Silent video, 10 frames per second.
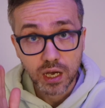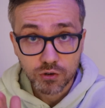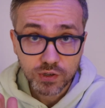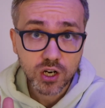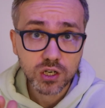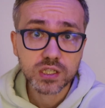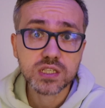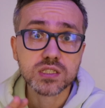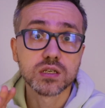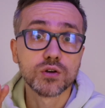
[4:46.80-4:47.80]

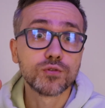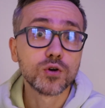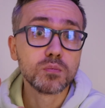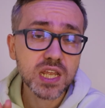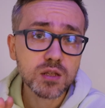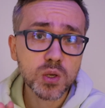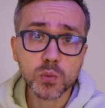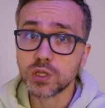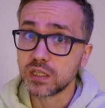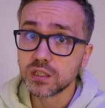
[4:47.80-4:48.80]
Regardless, for many
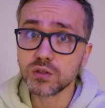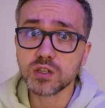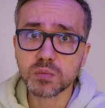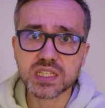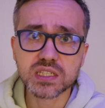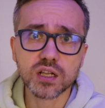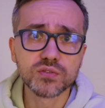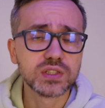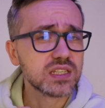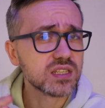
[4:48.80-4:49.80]
people, including
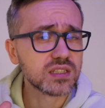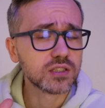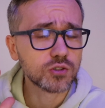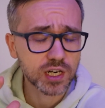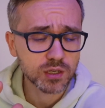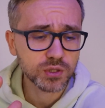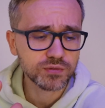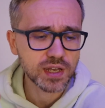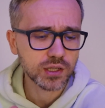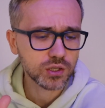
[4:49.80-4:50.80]
myself, this is incredible
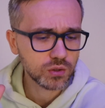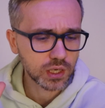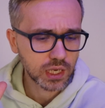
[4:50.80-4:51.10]
value.